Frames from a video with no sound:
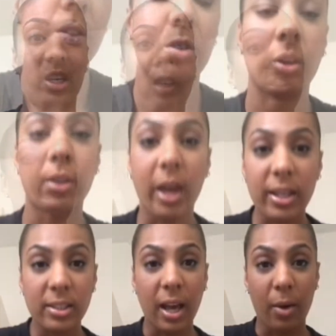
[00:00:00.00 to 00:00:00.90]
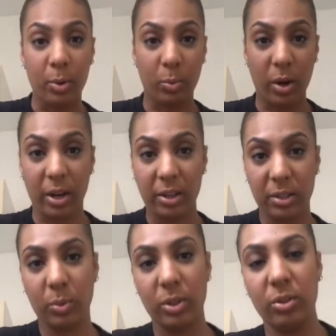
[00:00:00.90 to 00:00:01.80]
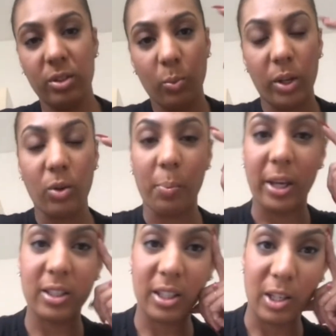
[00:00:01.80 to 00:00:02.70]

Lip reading: So that's how it works when you're basically,